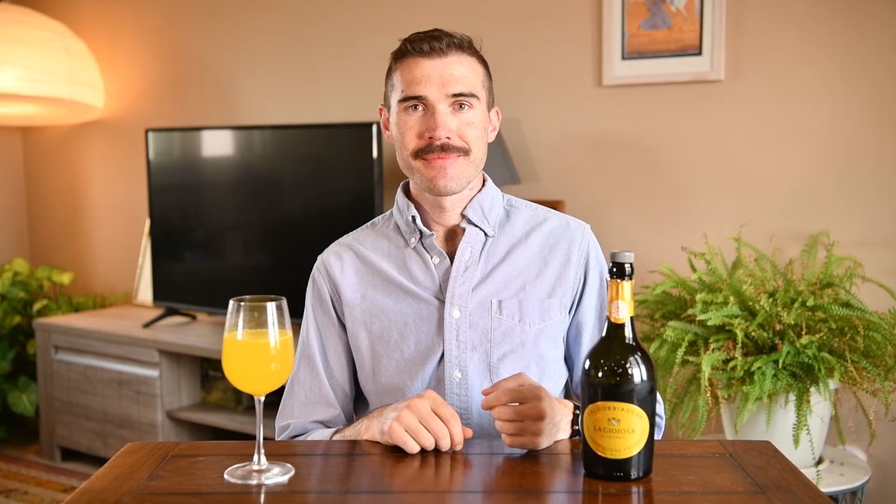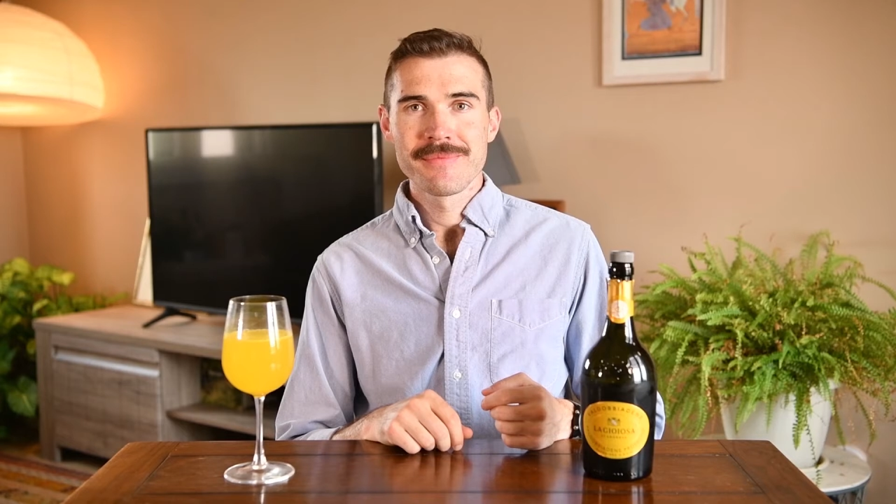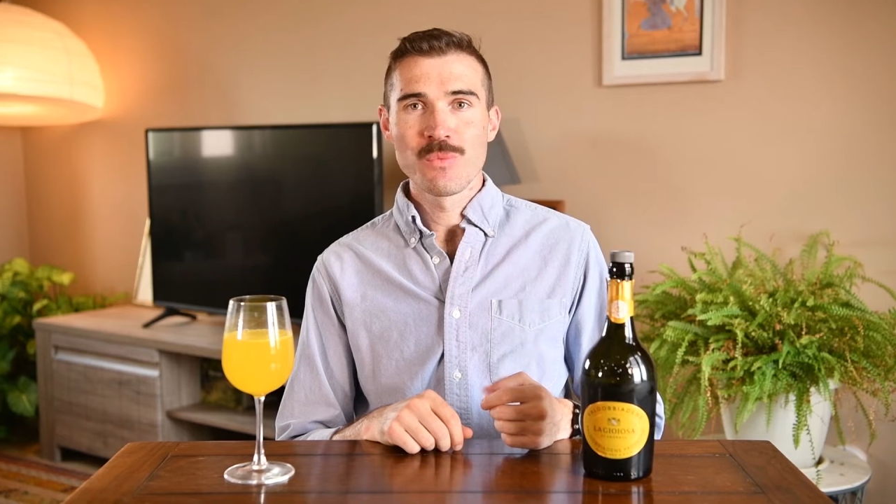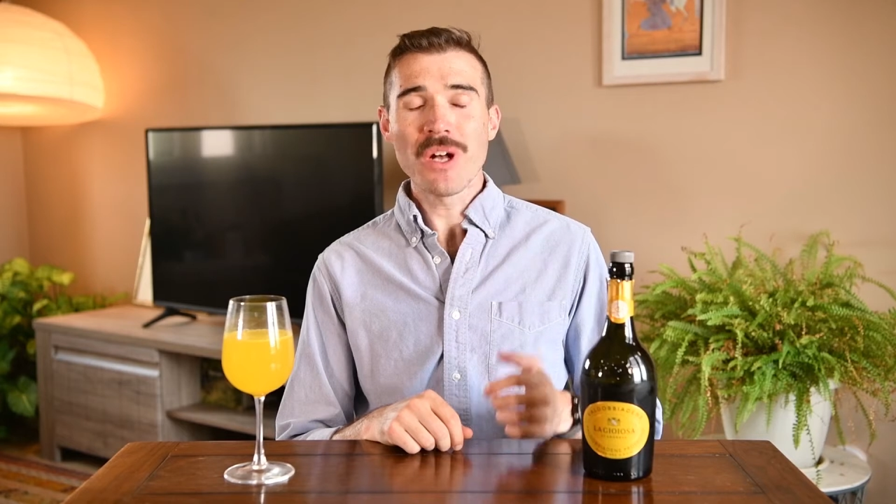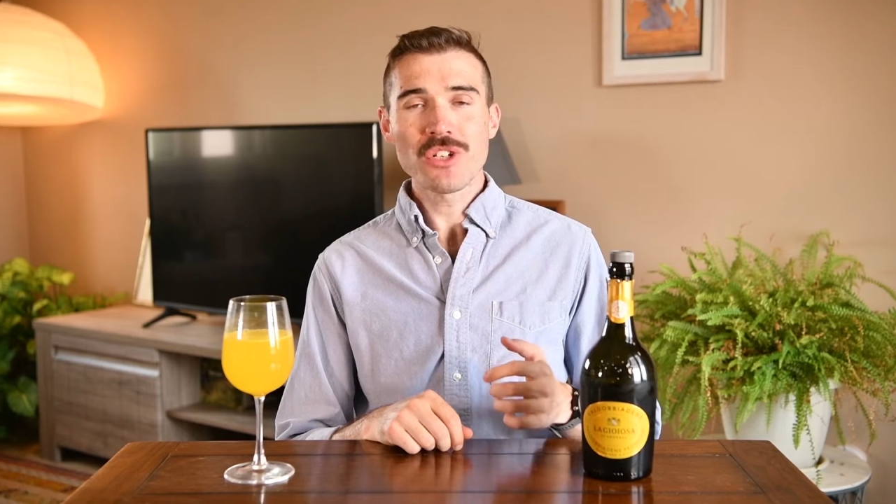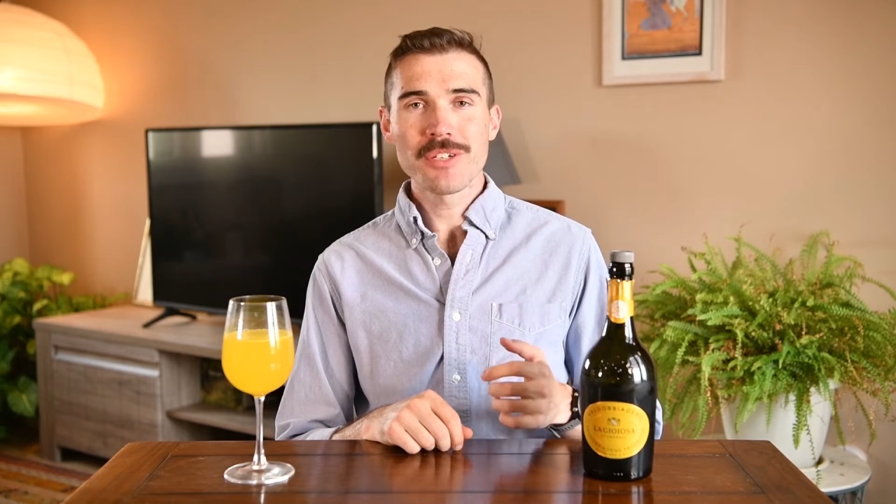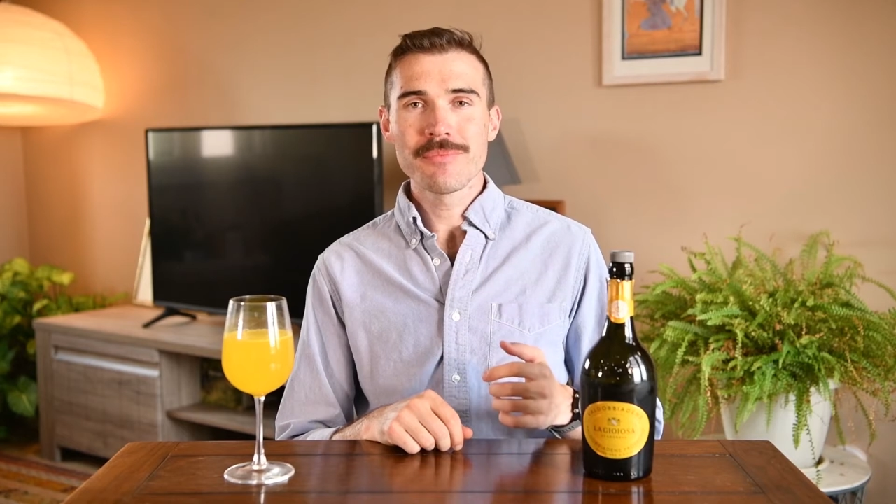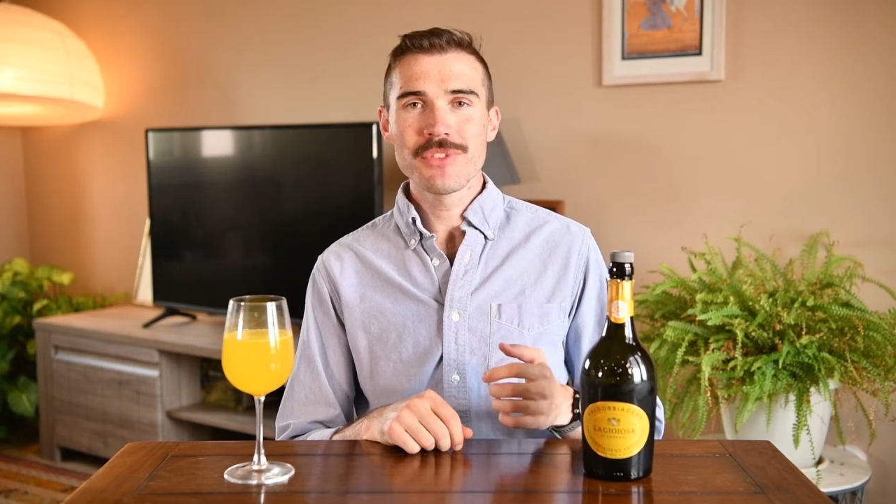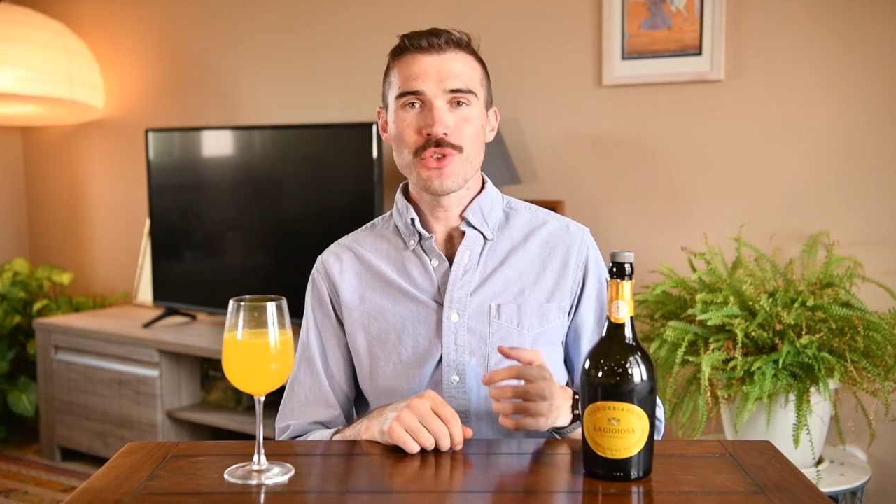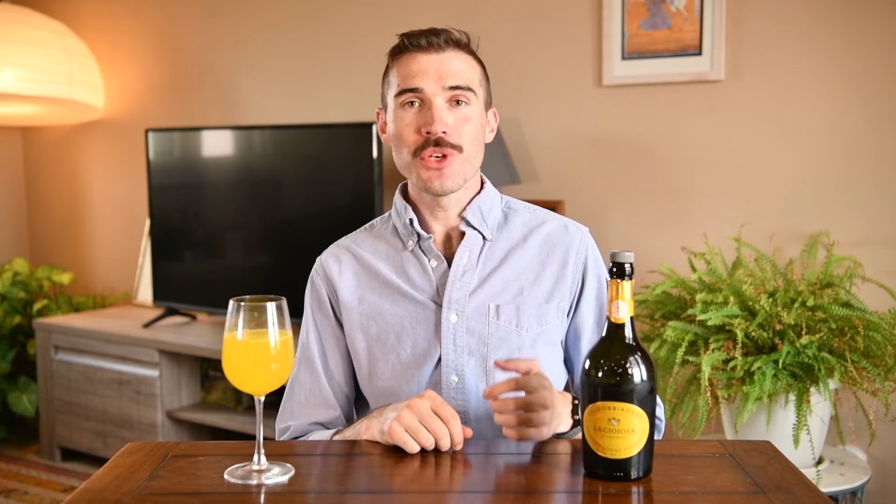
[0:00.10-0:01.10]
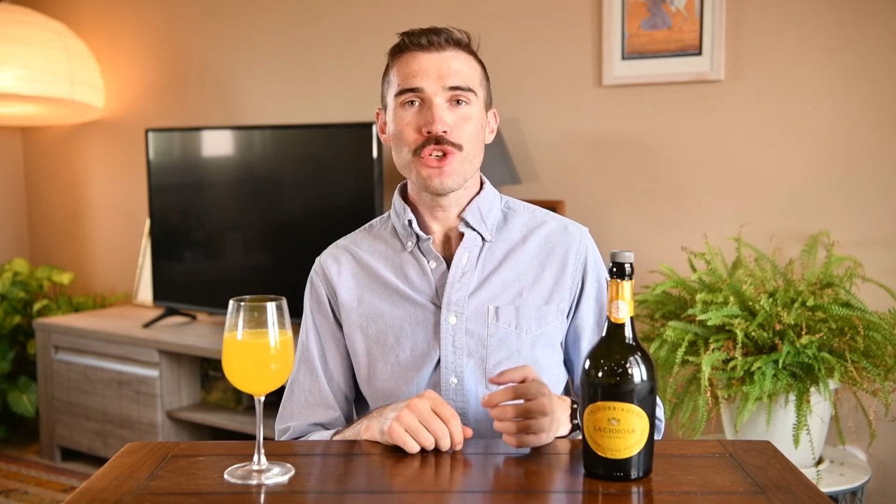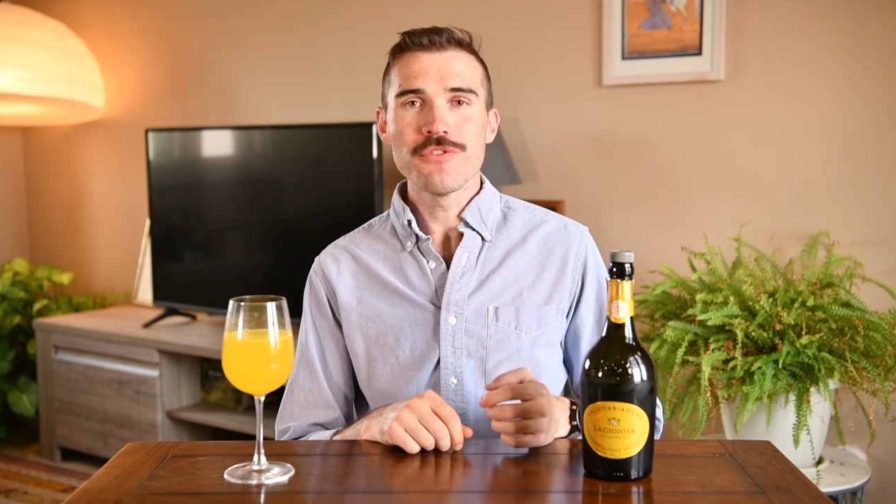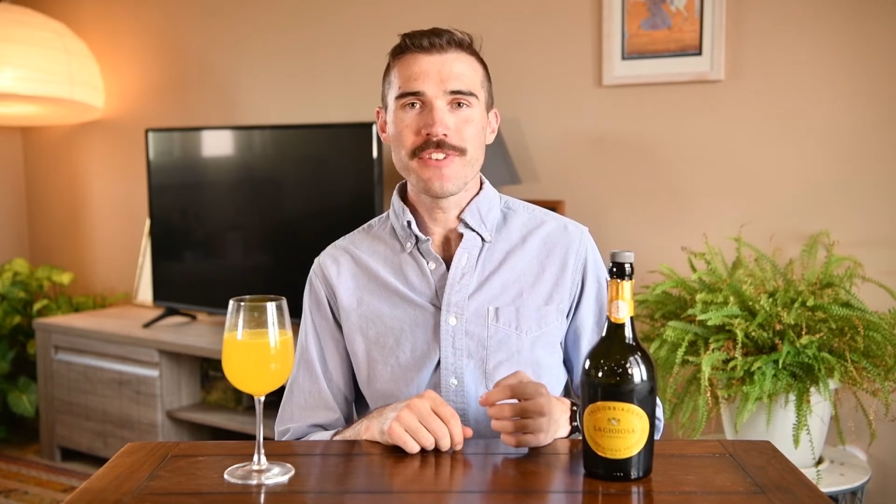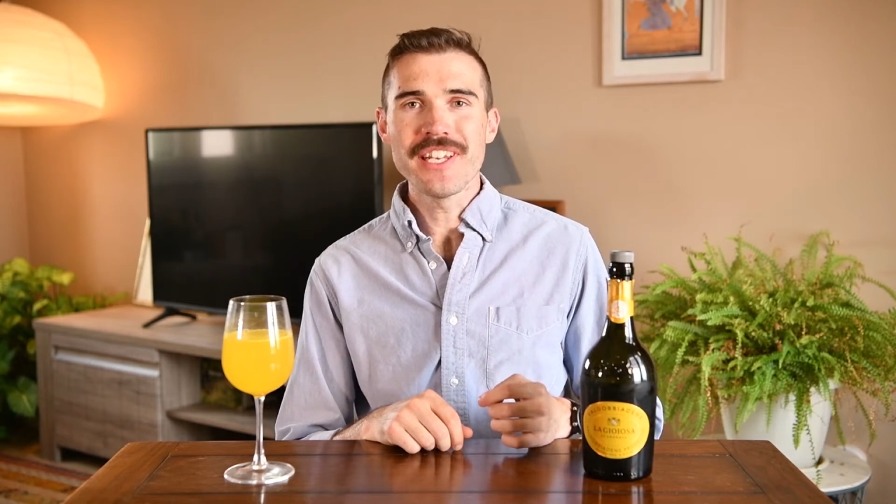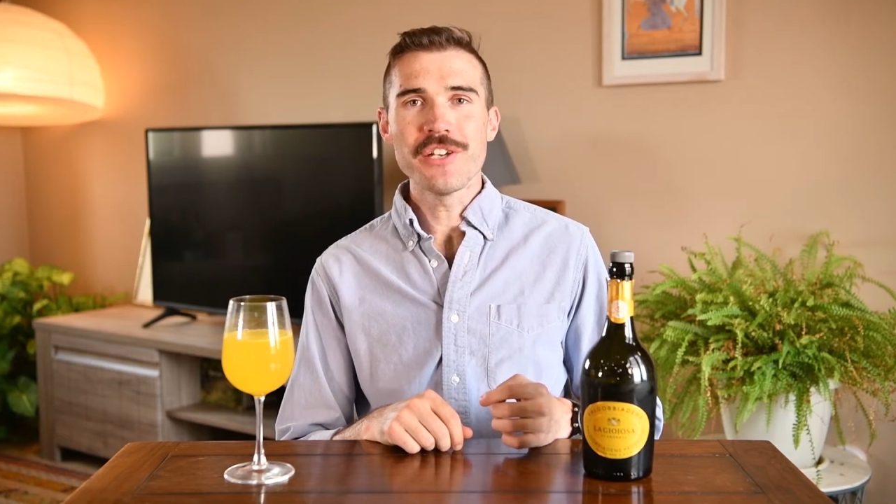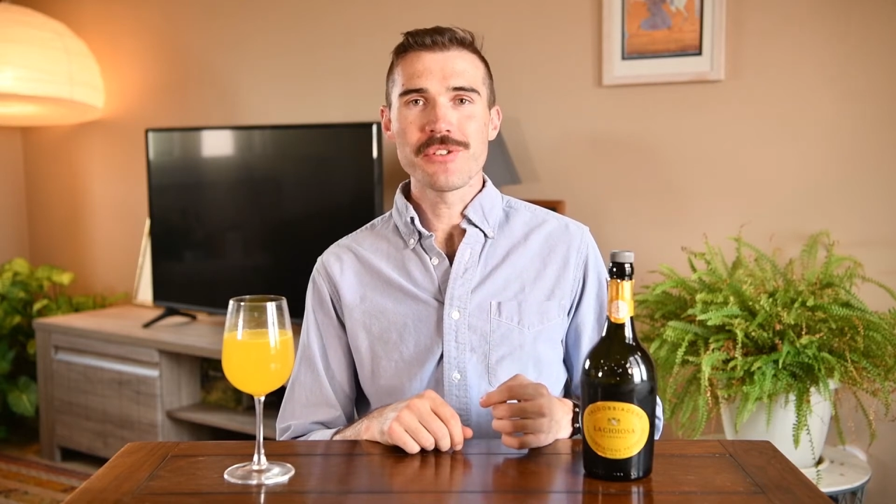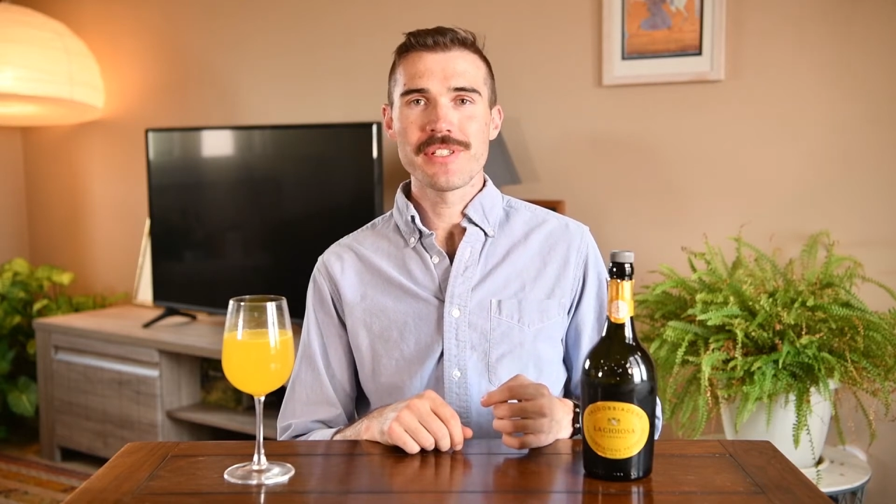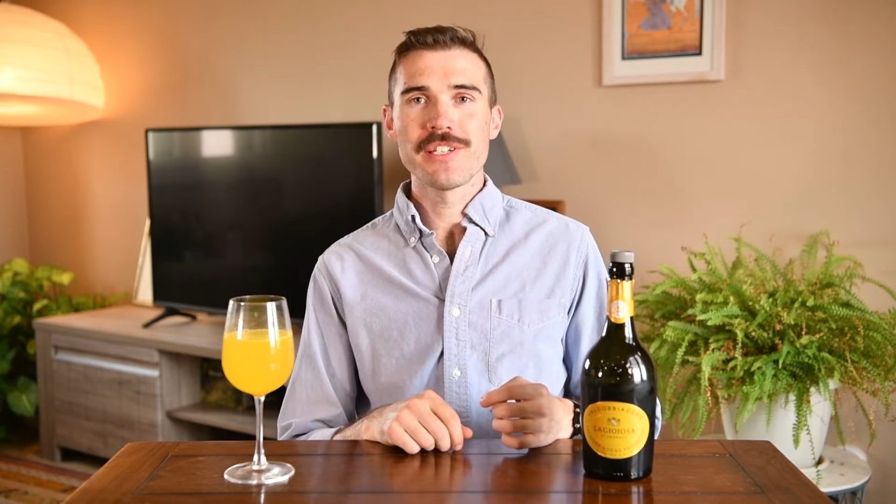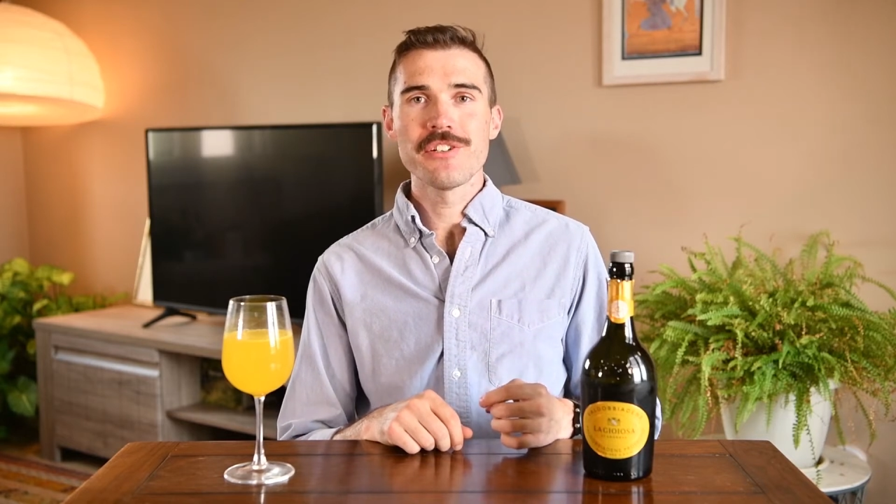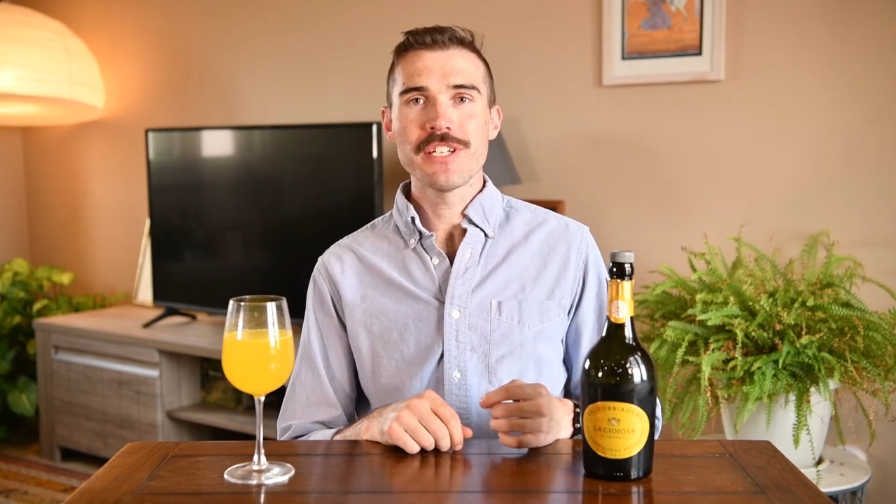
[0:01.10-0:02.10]
Welcome to a new video
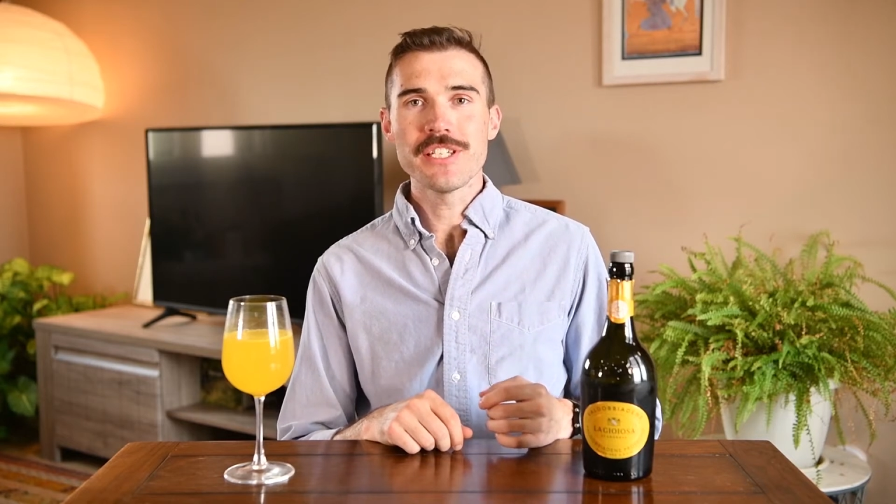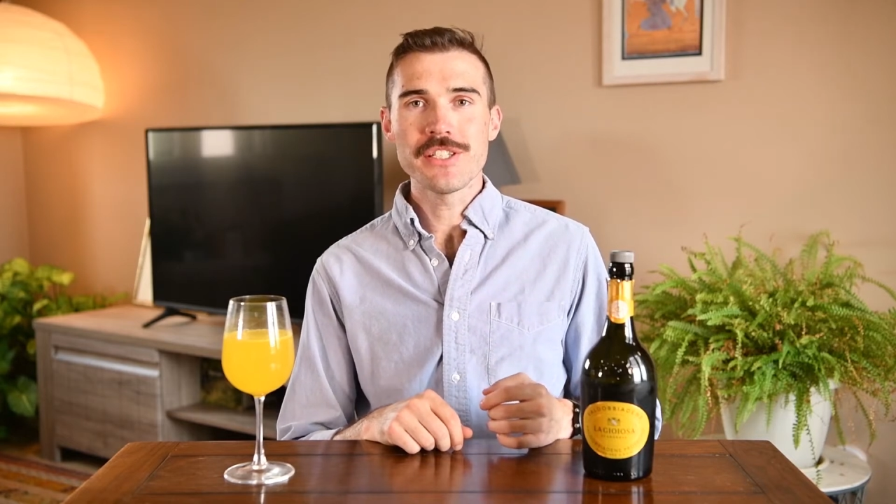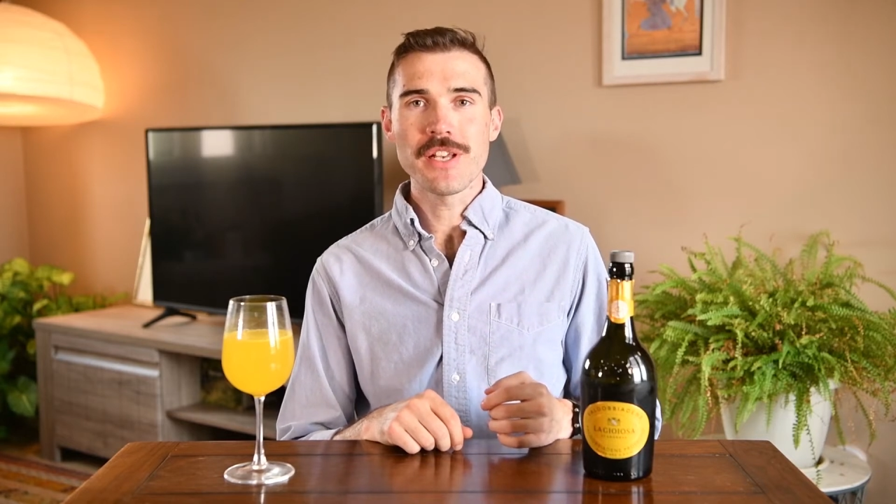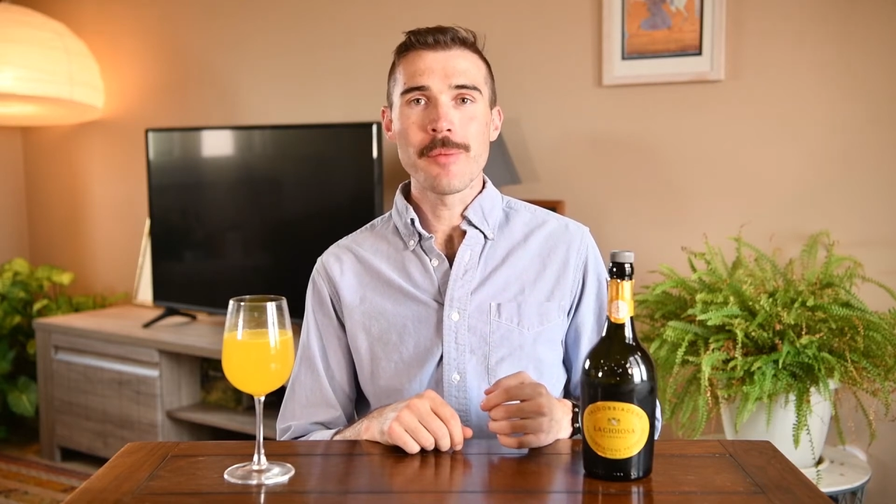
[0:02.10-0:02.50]
series